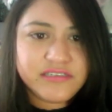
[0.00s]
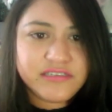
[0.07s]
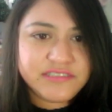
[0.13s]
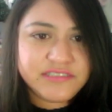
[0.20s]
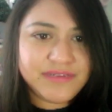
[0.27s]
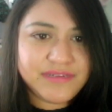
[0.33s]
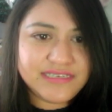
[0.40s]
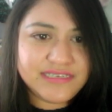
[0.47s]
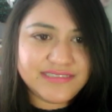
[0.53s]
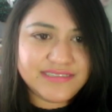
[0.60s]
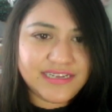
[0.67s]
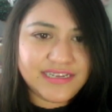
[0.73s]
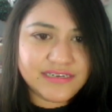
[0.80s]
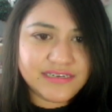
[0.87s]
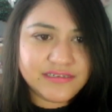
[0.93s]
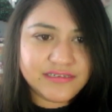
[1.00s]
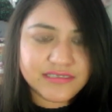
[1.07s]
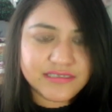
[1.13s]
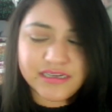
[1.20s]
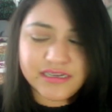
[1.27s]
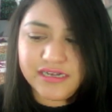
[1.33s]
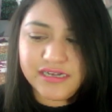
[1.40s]

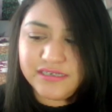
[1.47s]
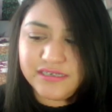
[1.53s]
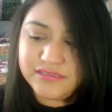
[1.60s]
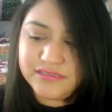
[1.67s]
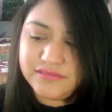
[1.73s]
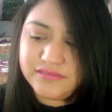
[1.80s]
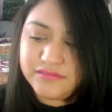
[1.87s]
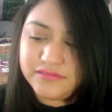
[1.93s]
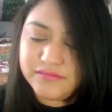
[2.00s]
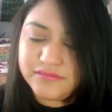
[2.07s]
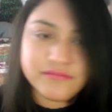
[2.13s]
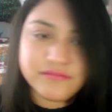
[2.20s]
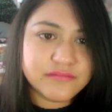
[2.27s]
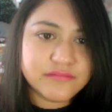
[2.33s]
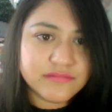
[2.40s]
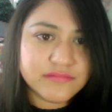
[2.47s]
(no one is talking)